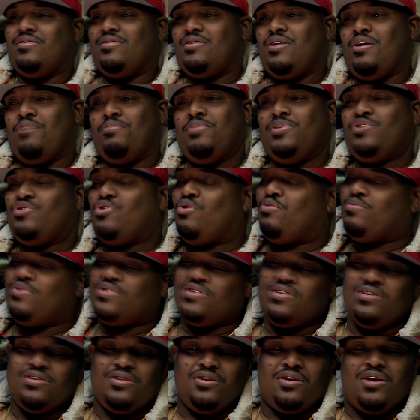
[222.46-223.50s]
It's
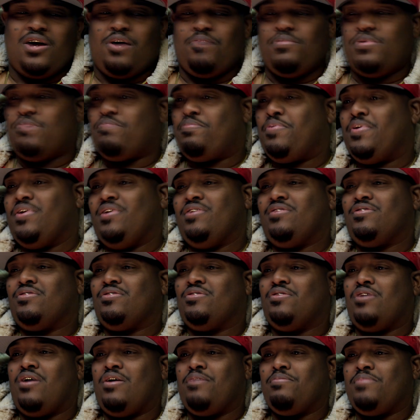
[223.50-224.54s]
always good to come in
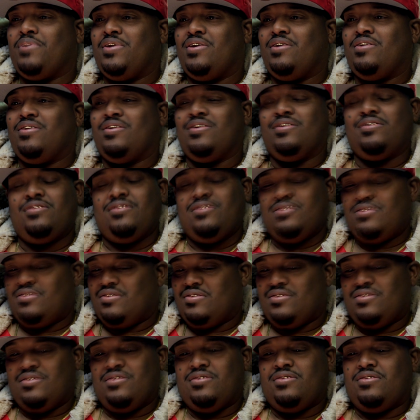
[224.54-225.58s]
peace, And,
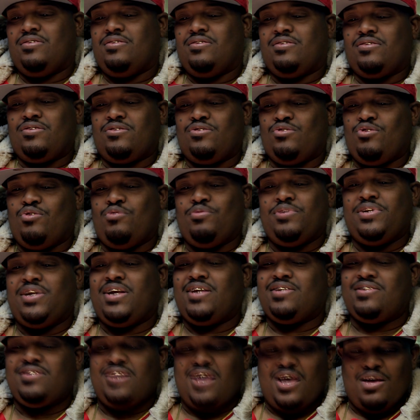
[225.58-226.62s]
when
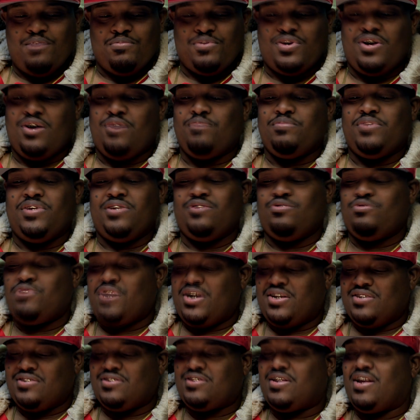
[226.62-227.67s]
that time comes, then you
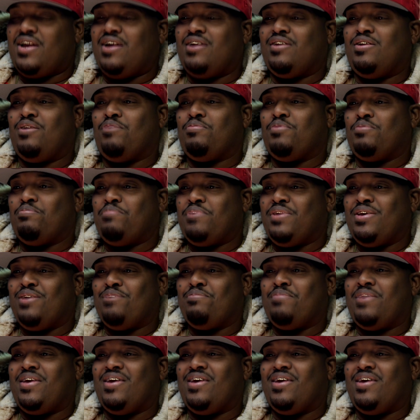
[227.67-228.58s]
gotta stand up and be a